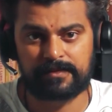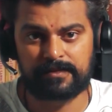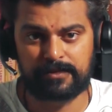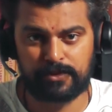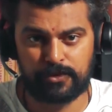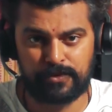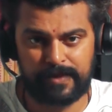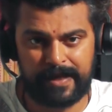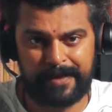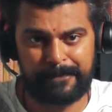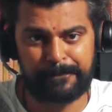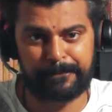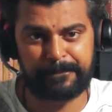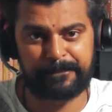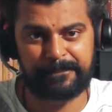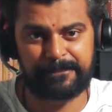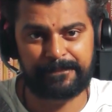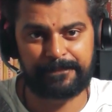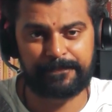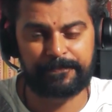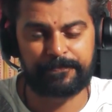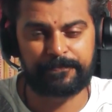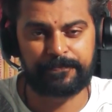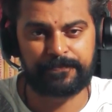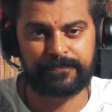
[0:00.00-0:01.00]
to them,
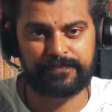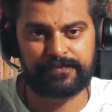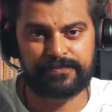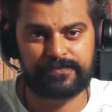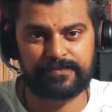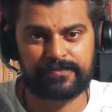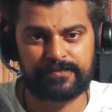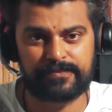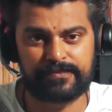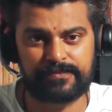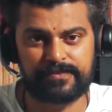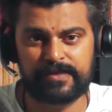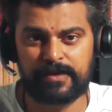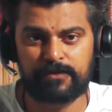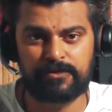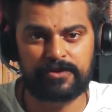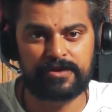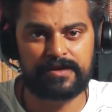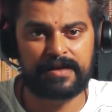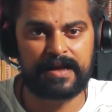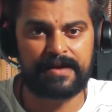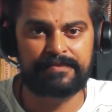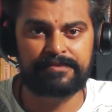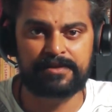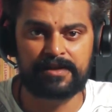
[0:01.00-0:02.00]
they
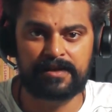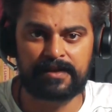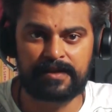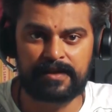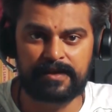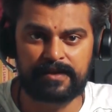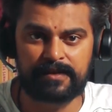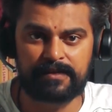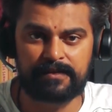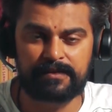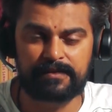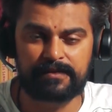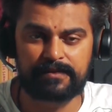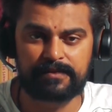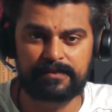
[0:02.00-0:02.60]
wouldn't have heard it.